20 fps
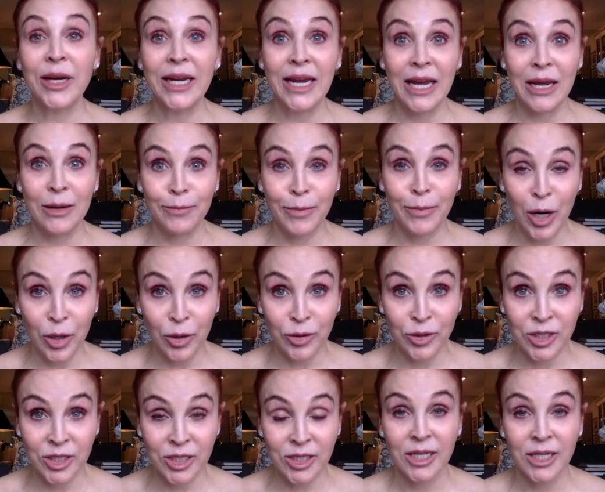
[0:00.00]
and
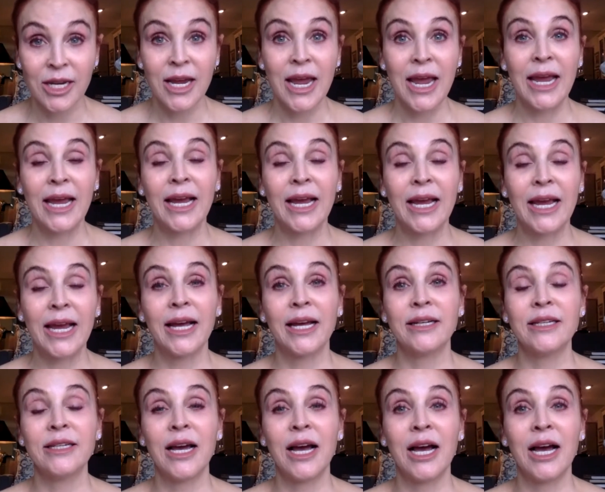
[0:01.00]
post, and